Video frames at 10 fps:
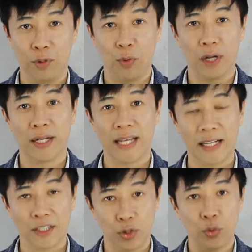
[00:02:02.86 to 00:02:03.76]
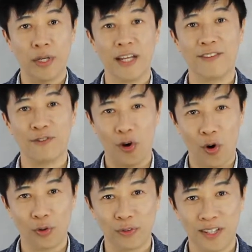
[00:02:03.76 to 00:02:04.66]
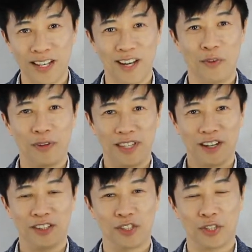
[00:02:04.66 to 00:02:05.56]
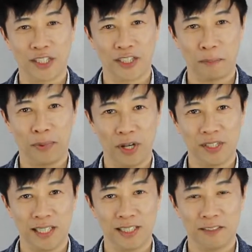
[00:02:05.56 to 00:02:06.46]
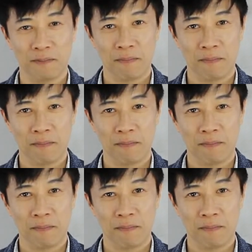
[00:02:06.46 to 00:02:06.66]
you want to get too involved with the construction process.